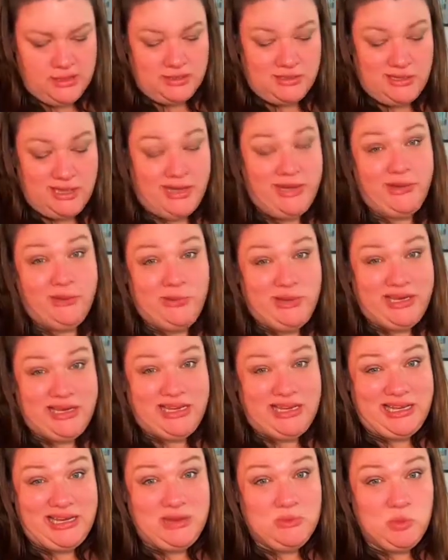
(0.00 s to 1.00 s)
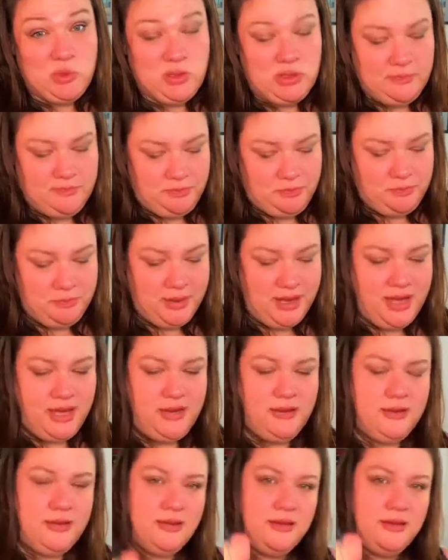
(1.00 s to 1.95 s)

so I don't need any more, but